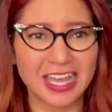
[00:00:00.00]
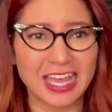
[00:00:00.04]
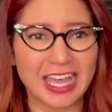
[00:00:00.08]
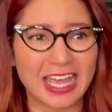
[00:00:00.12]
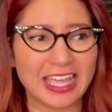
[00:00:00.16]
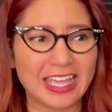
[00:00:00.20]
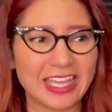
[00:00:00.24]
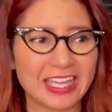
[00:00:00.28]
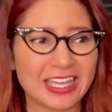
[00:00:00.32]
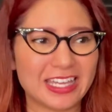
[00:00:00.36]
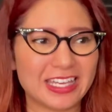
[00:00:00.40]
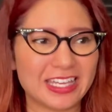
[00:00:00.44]

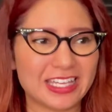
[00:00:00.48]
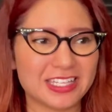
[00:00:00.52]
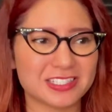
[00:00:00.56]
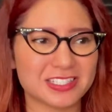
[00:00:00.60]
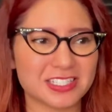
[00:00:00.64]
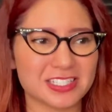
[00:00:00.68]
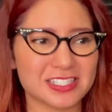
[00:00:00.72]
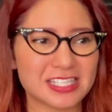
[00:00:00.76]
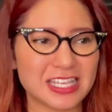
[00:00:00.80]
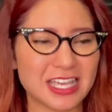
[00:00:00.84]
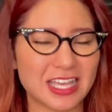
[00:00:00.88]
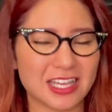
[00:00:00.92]
and it
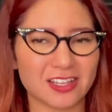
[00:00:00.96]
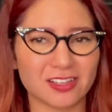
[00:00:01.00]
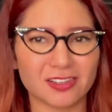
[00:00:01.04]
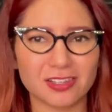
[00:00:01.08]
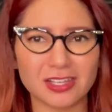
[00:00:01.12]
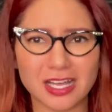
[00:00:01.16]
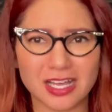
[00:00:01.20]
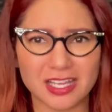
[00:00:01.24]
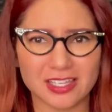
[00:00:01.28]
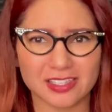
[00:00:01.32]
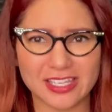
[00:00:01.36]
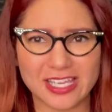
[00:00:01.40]
just had a
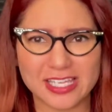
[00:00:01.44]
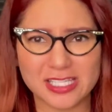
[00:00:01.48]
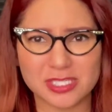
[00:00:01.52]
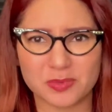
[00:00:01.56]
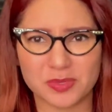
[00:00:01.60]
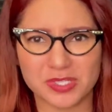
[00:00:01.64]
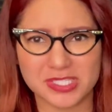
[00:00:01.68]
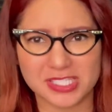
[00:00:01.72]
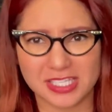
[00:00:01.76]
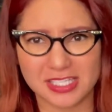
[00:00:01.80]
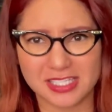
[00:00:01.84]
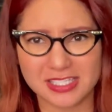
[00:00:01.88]
lot less
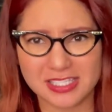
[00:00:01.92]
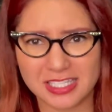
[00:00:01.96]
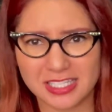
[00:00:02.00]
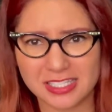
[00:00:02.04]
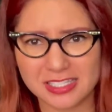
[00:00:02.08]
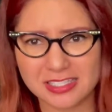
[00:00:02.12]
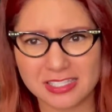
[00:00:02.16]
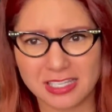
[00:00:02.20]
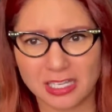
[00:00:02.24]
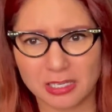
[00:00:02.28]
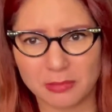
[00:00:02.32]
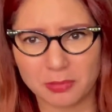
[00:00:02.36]

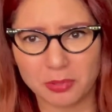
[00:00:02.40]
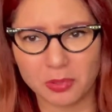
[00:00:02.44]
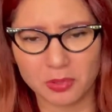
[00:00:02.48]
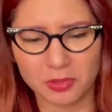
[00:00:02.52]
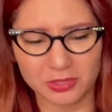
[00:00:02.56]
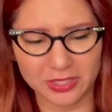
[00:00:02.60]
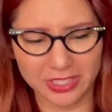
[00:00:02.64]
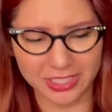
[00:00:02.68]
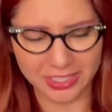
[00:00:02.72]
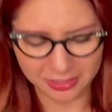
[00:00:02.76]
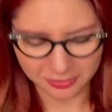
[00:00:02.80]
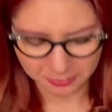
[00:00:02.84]
resistance on
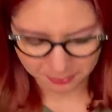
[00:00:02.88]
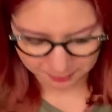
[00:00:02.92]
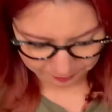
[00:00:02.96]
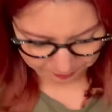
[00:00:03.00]
pulling.